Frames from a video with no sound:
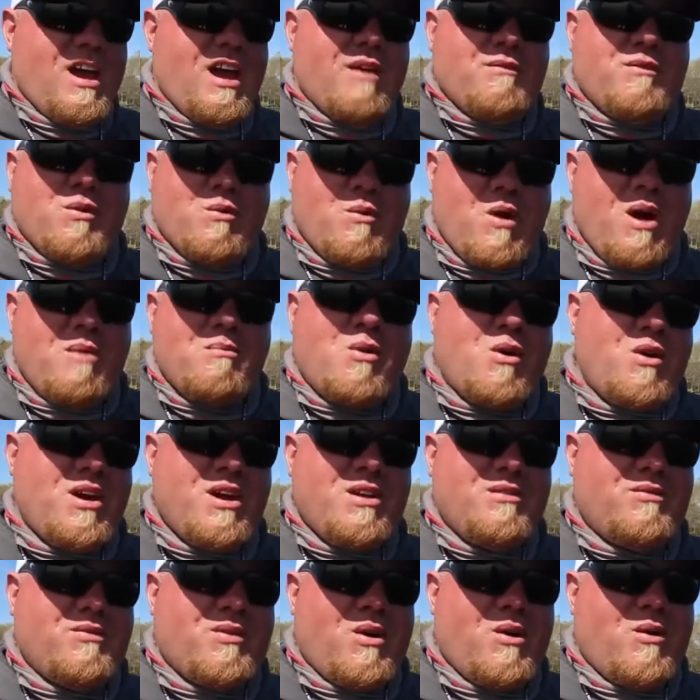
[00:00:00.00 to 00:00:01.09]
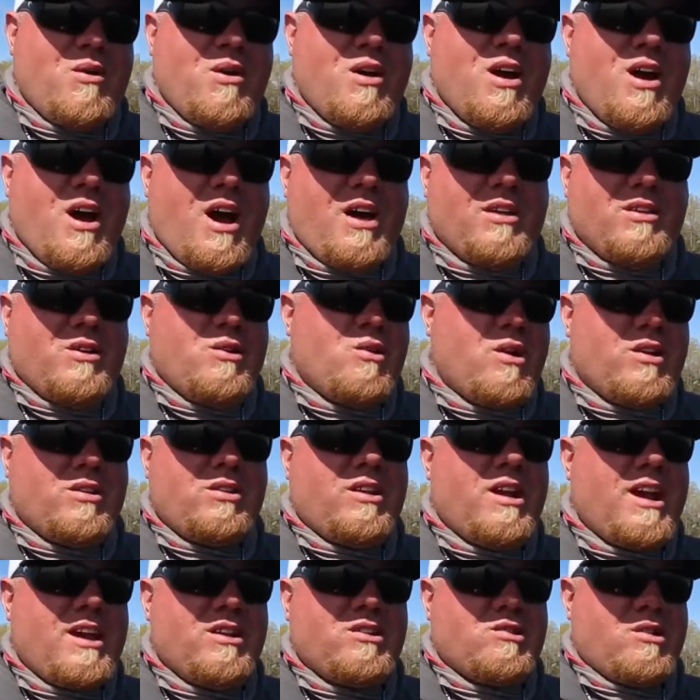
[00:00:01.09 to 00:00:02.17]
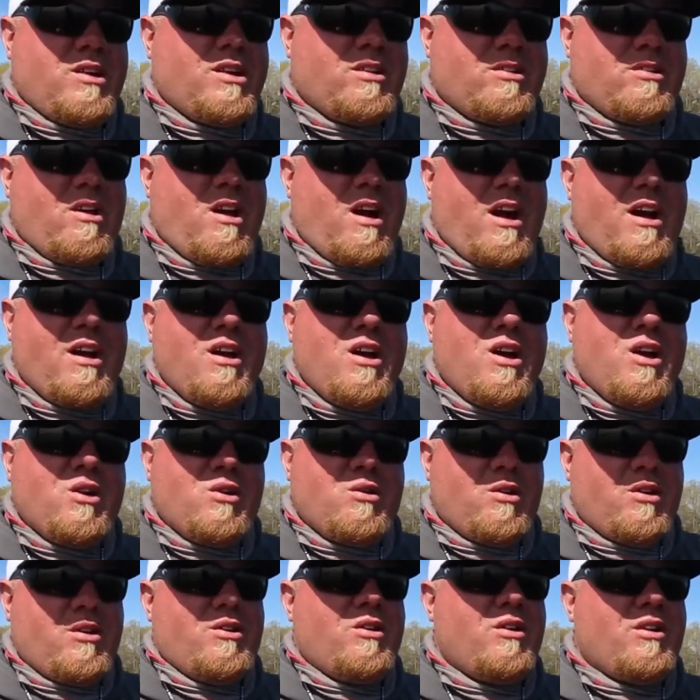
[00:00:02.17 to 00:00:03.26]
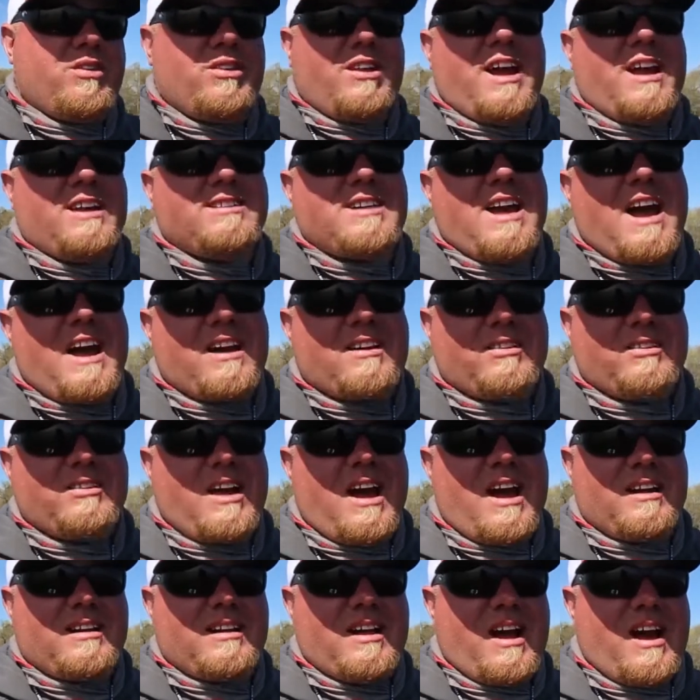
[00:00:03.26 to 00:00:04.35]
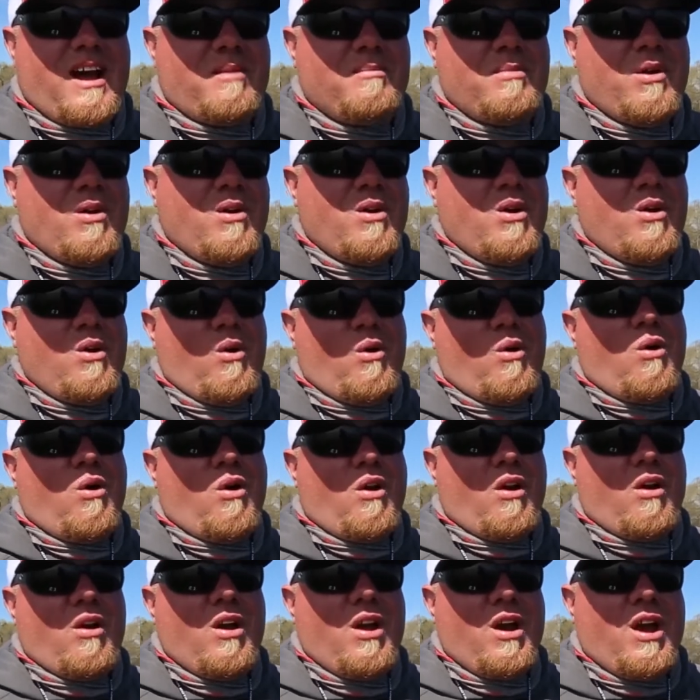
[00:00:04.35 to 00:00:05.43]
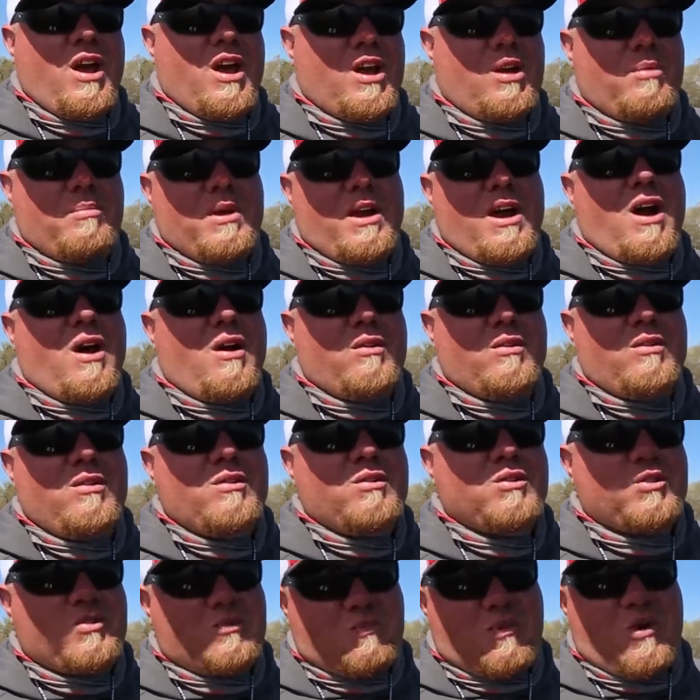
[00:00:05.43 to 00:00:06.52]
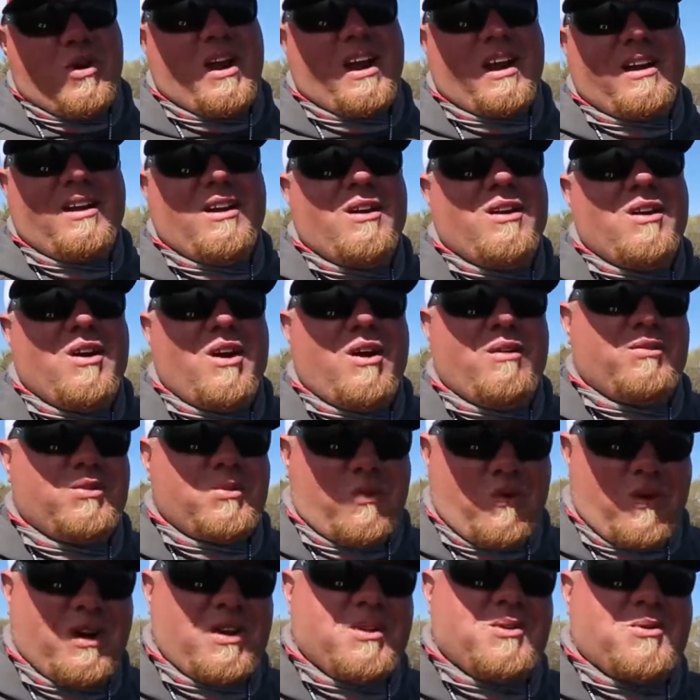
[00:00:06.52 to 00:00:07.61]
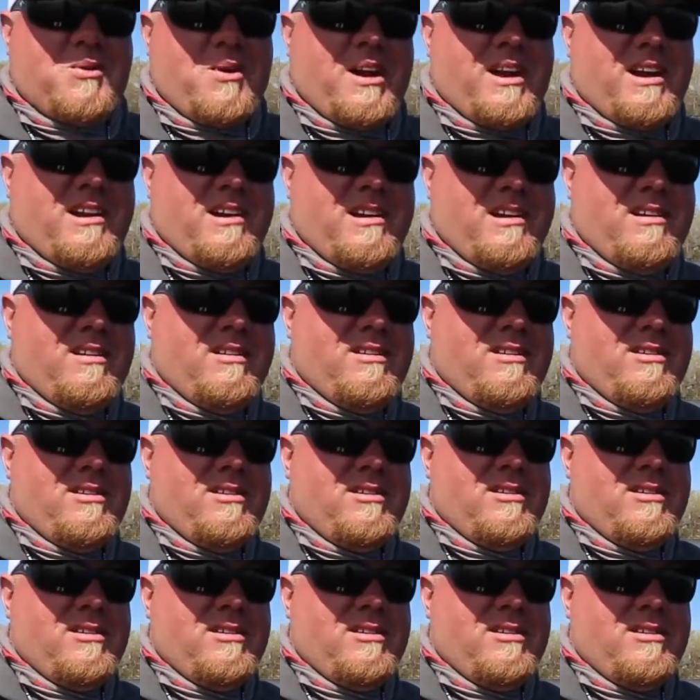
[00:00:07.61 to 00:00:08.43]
If you want more info on the Northland critter craw, go to northlandtackle.com or it'll be out spring of 2020.